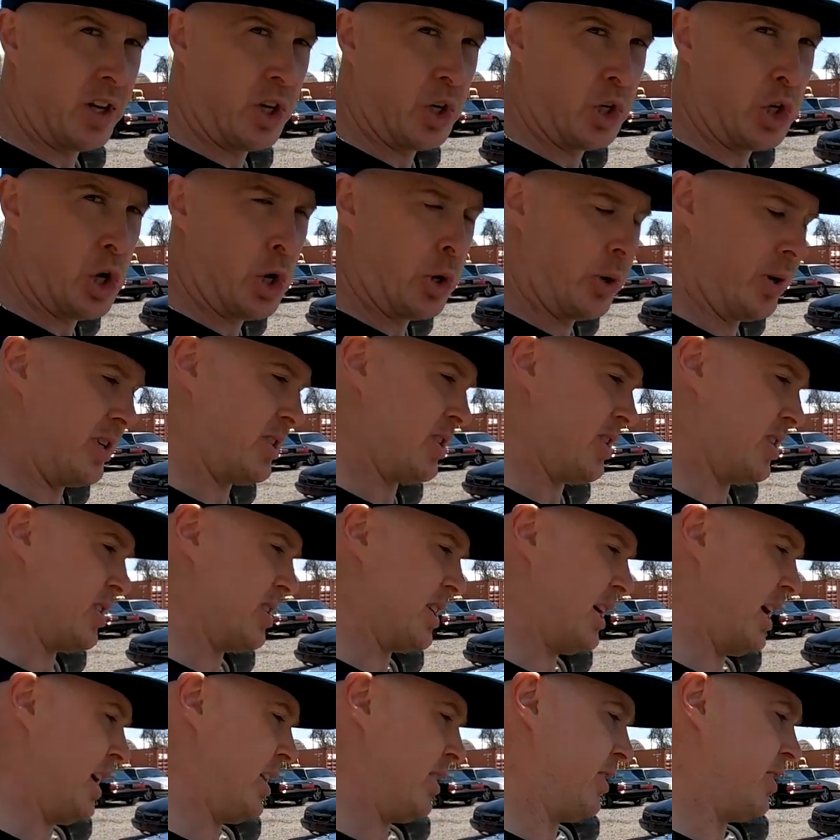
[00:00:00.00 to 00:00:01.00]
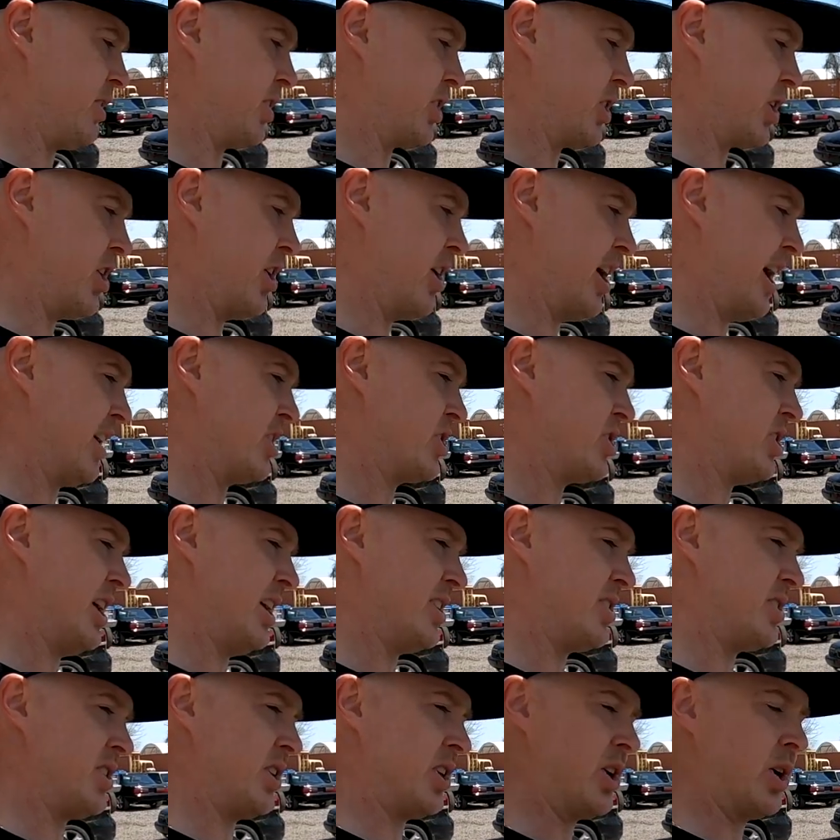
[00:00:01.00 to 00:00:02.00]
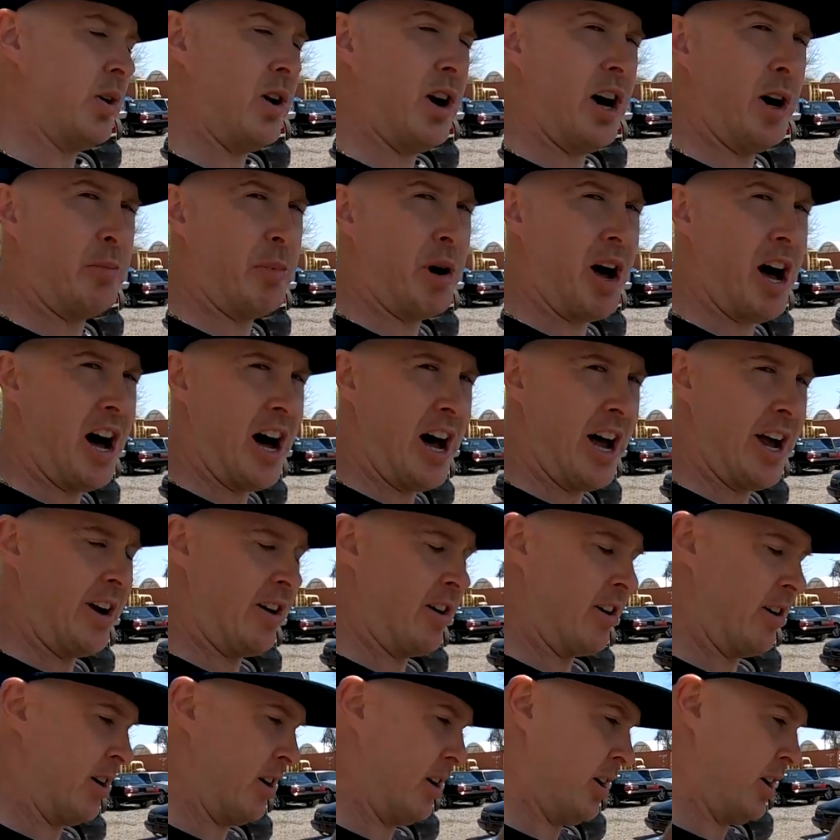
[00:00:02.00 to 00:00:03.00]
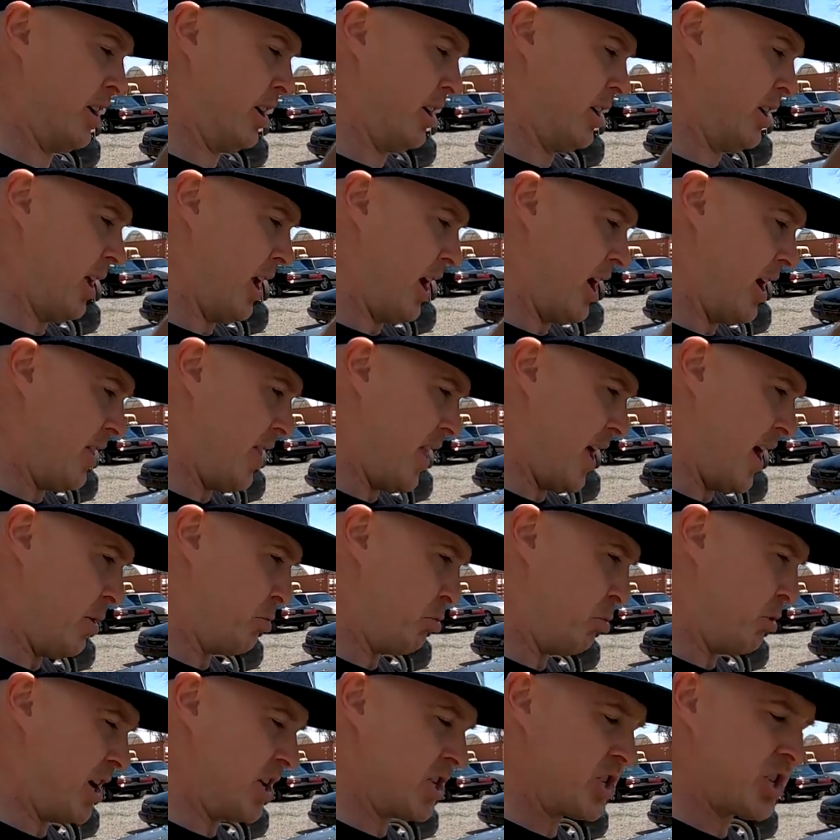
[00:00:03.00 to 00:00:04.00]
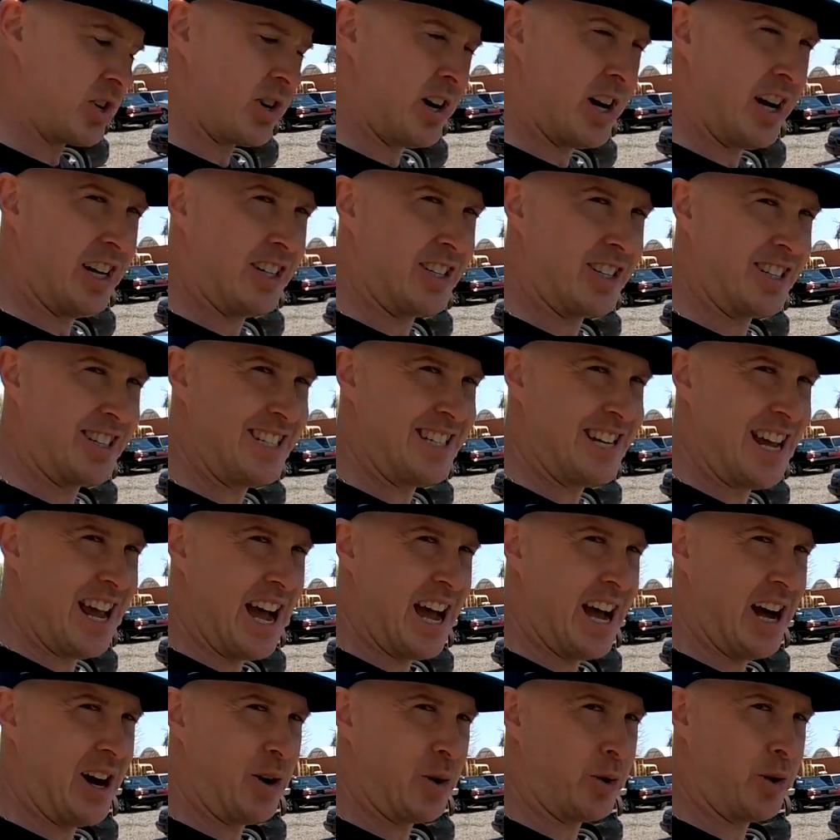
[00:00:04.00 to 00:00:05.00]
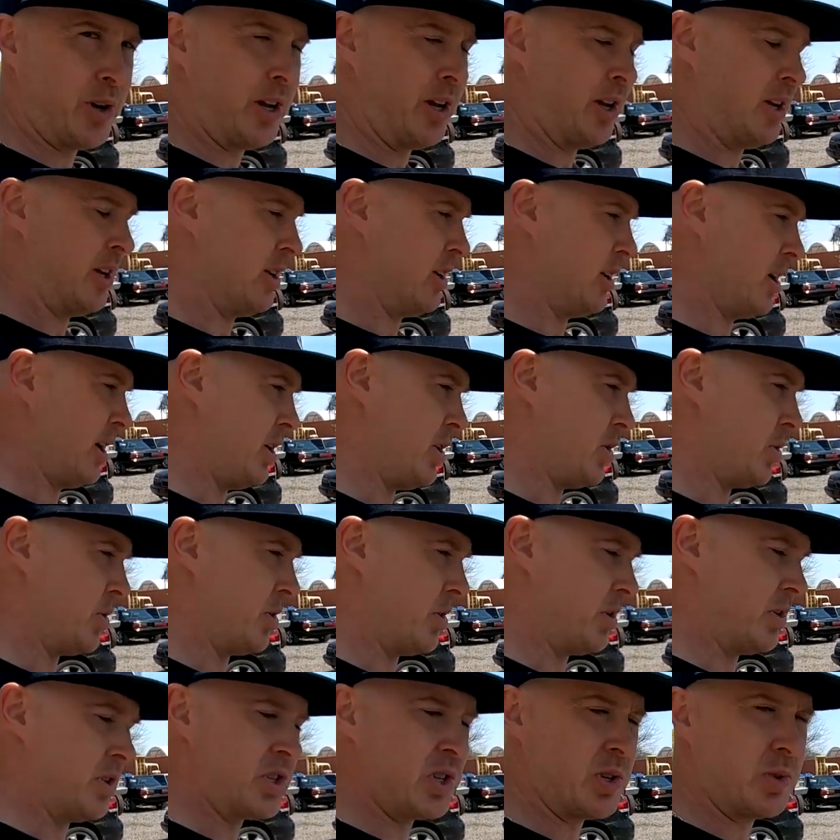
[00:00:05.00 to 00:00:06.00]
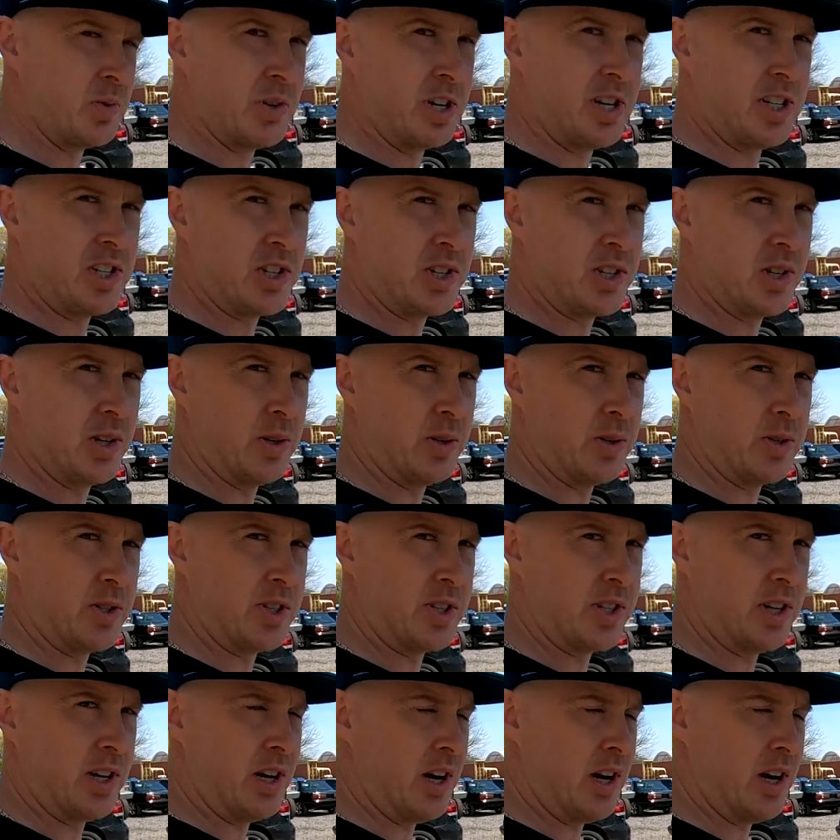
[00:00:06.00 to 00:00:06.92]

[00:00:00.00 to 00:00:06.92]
that you'll notice is that the car actually has to go up higher and then pressurize down in order to reach those